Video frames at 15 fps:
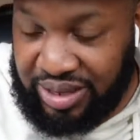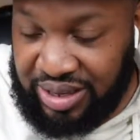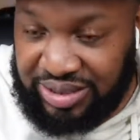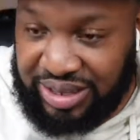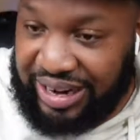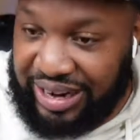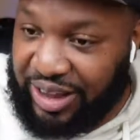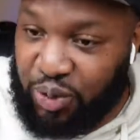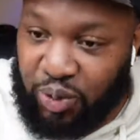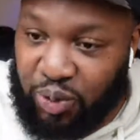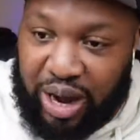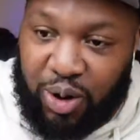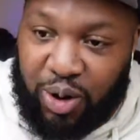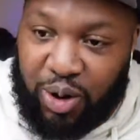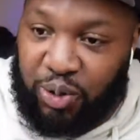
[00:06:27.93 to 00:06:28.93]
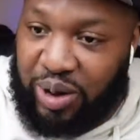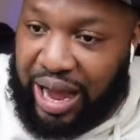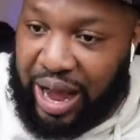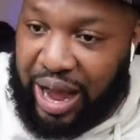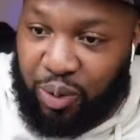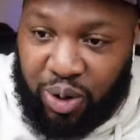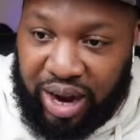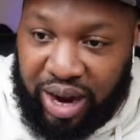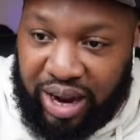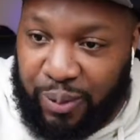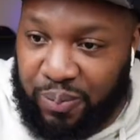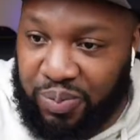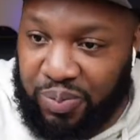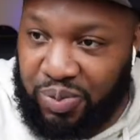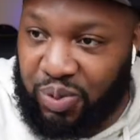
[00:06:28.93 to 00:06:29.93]
See, there you go. You got one.
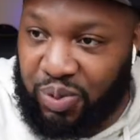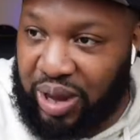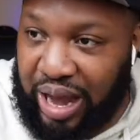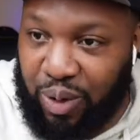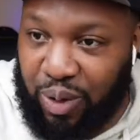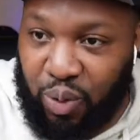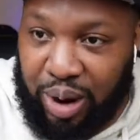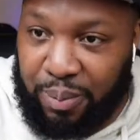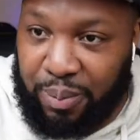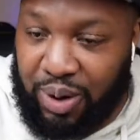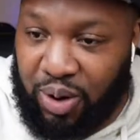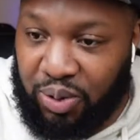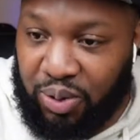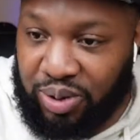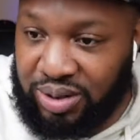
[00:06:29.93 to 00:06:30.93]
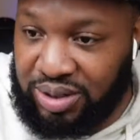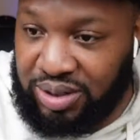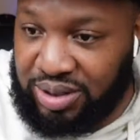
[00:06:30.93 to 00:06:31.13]
You got one more.